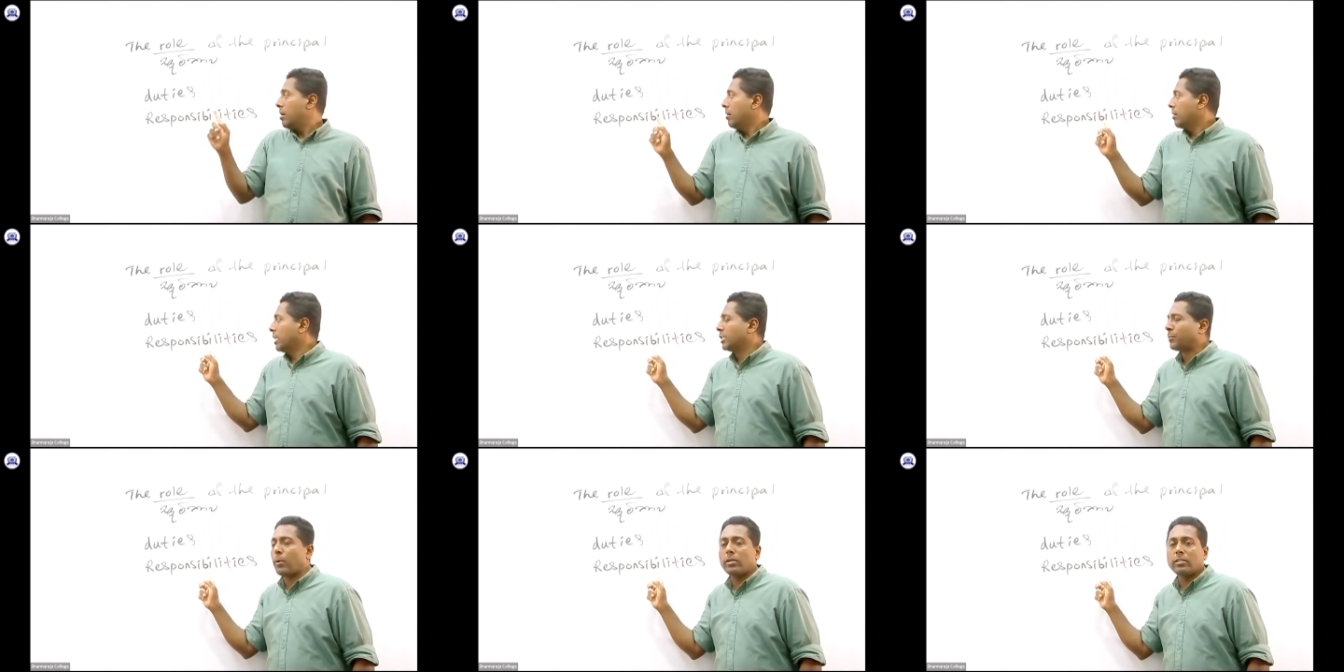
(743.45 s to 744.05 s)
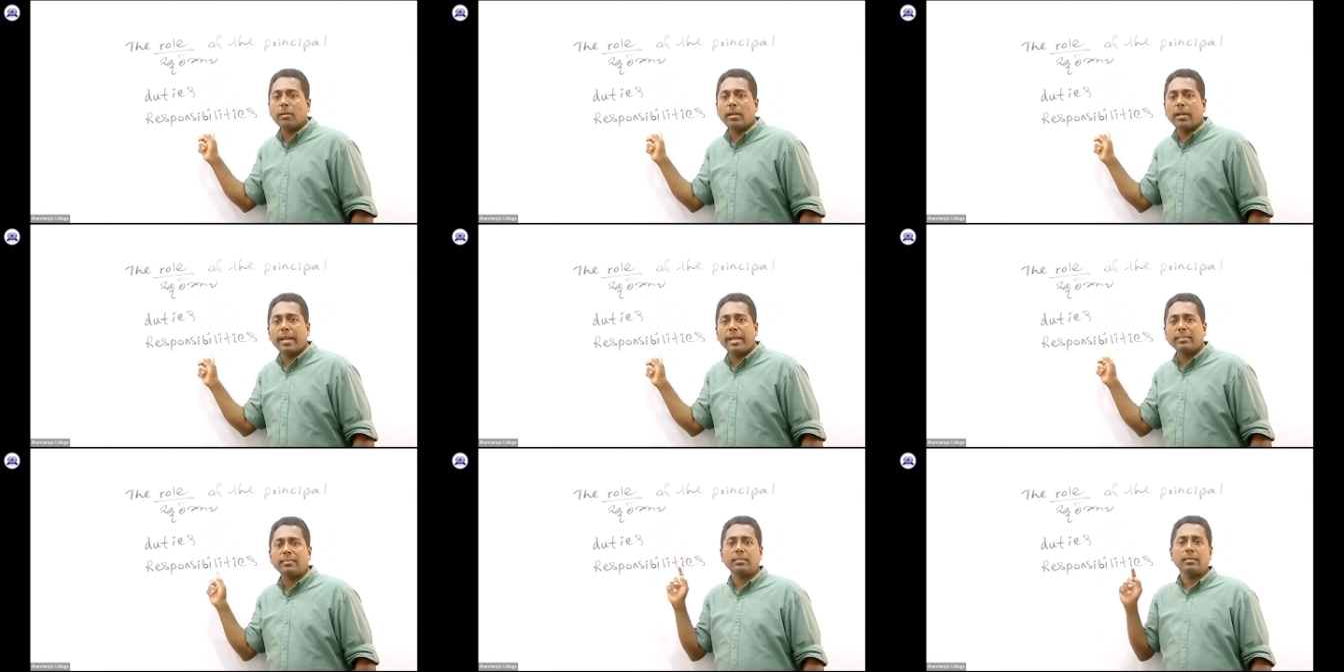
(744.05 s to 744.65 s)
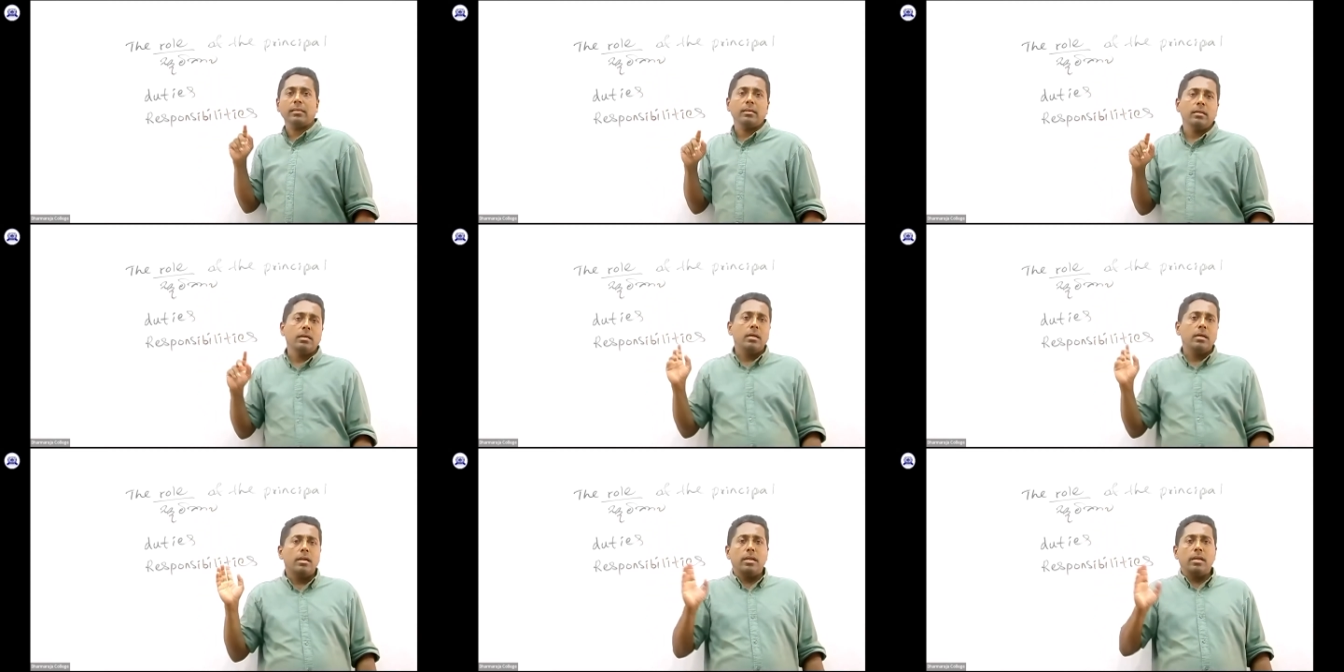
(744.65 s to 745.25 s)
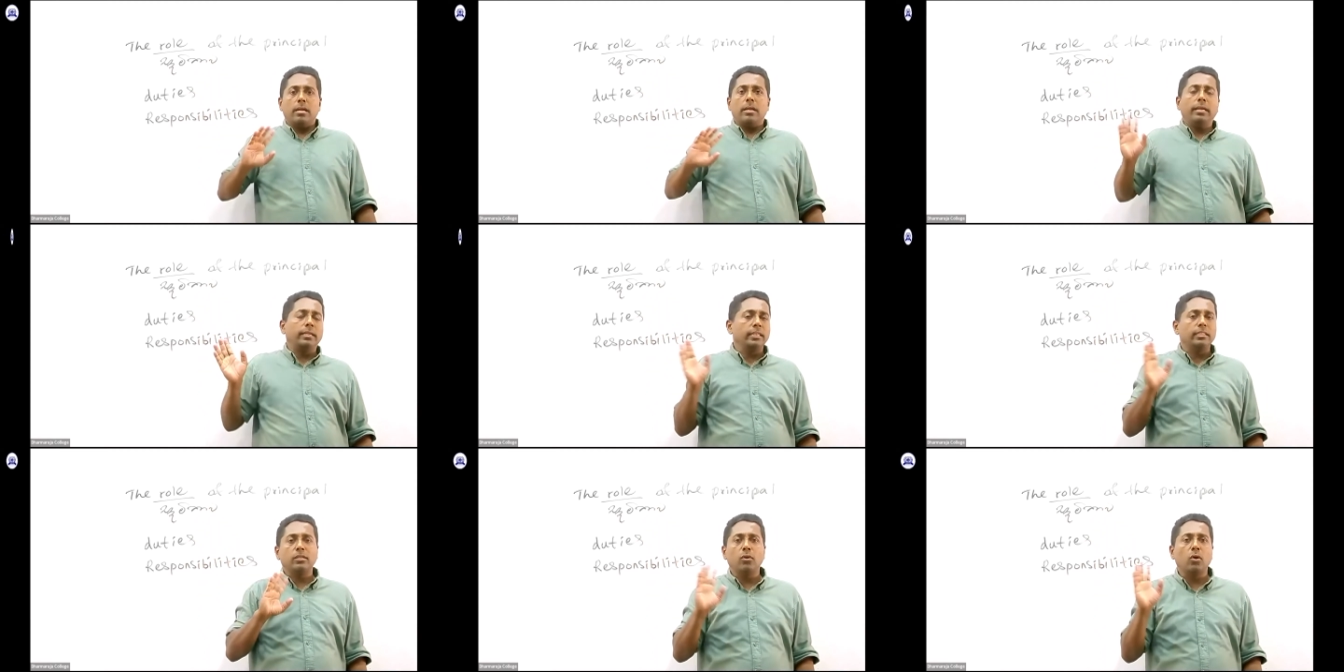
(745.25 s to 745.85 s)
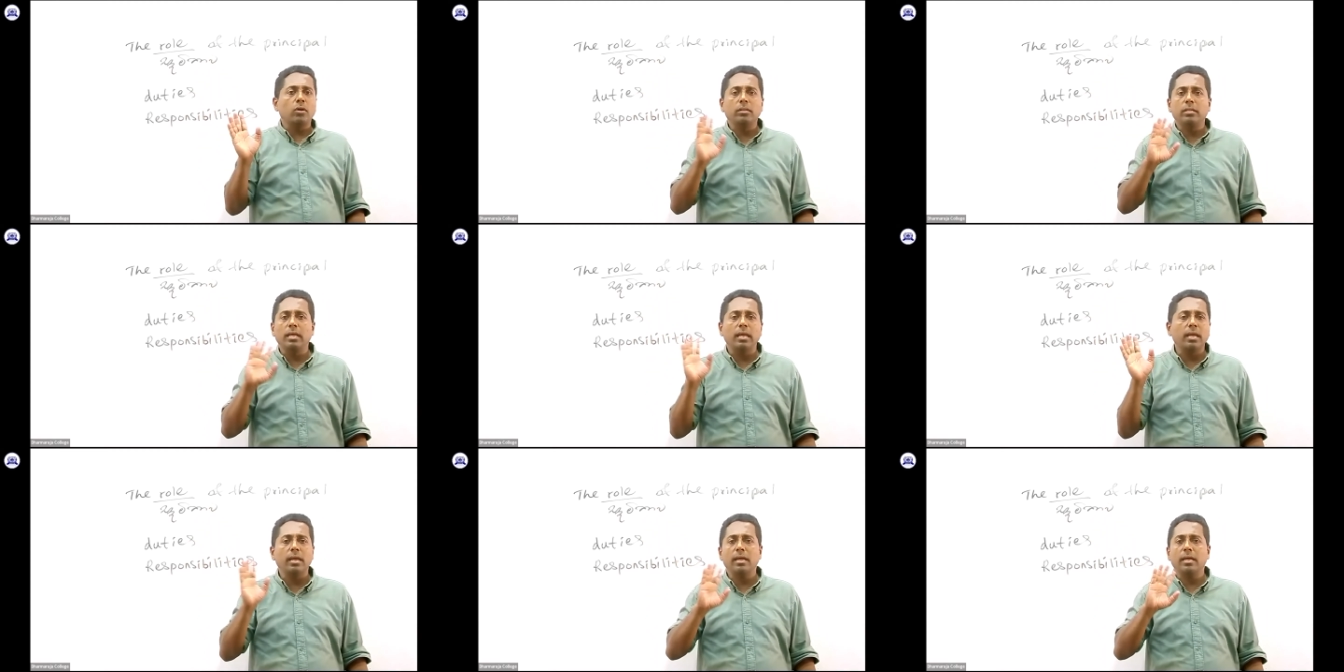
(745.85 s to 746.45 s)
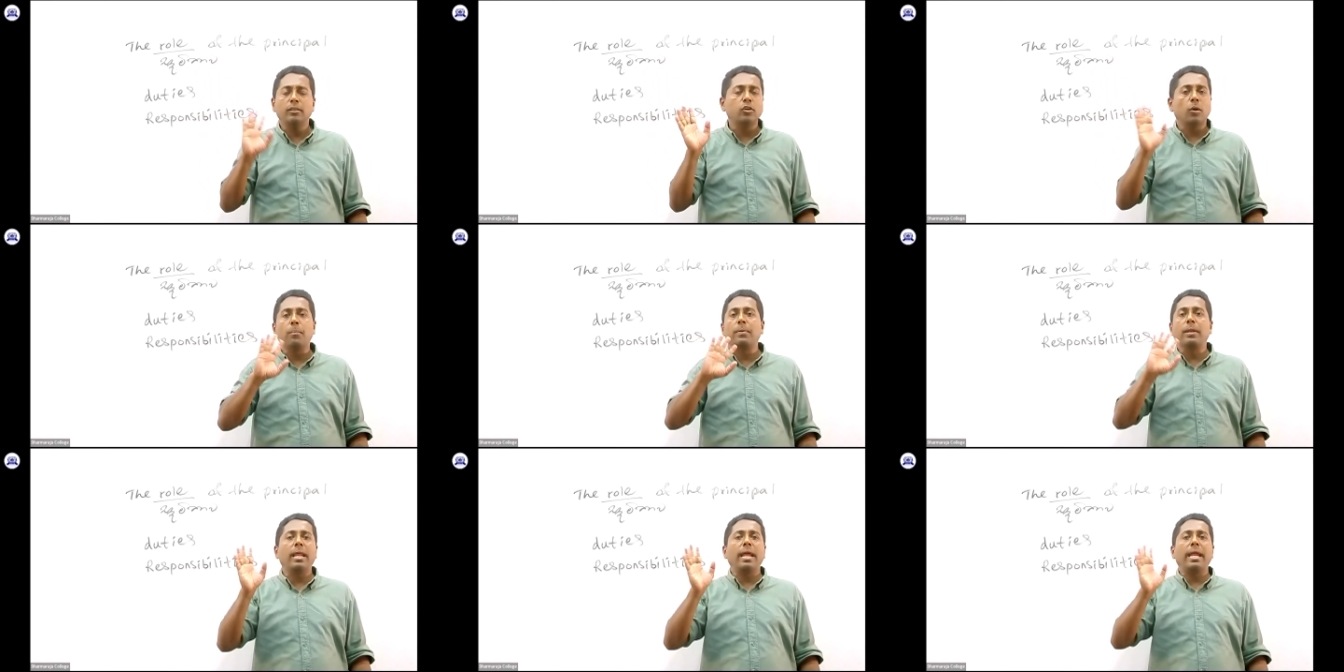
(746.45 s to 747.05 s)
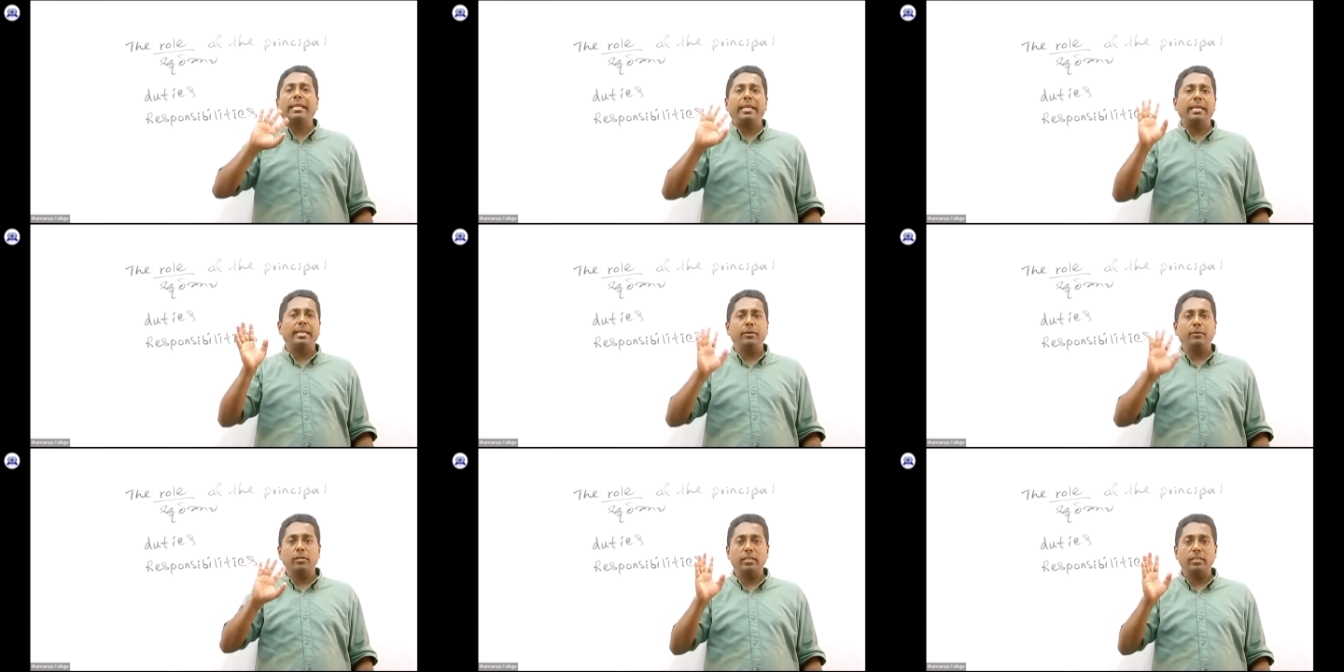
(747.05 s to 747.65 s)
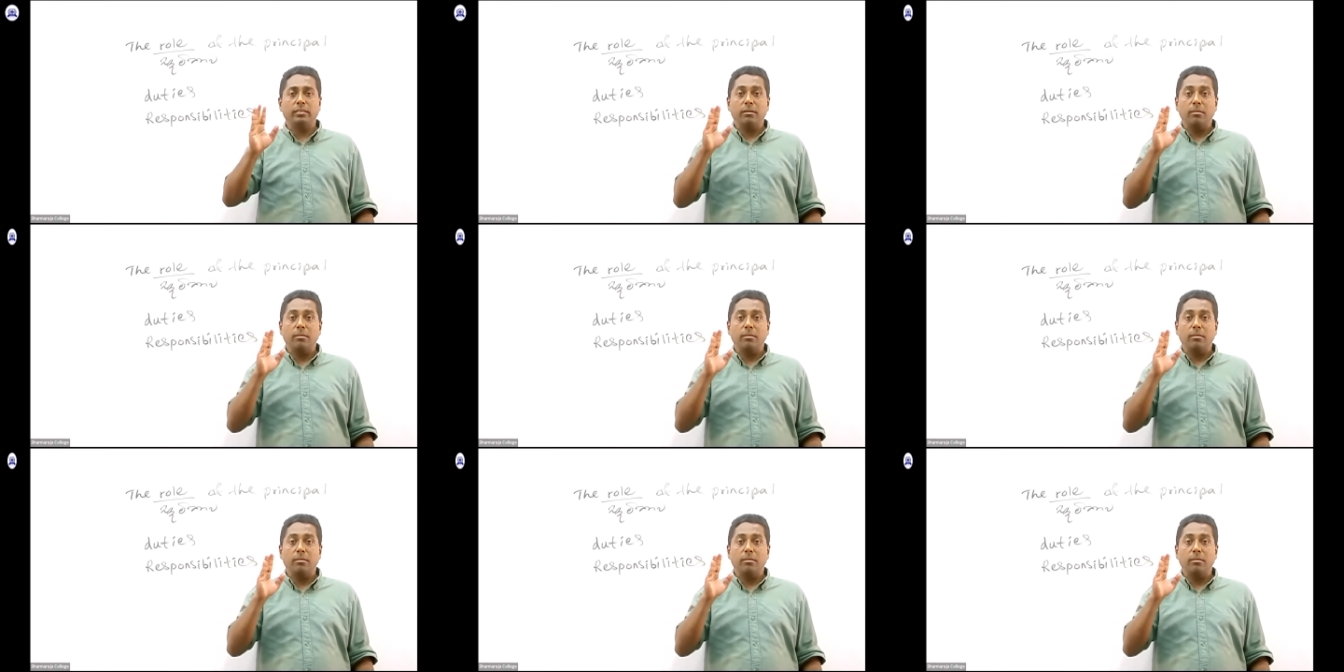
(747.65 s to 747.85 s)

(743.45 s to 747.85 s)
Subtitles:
Responsibilities. It is not the job related duty,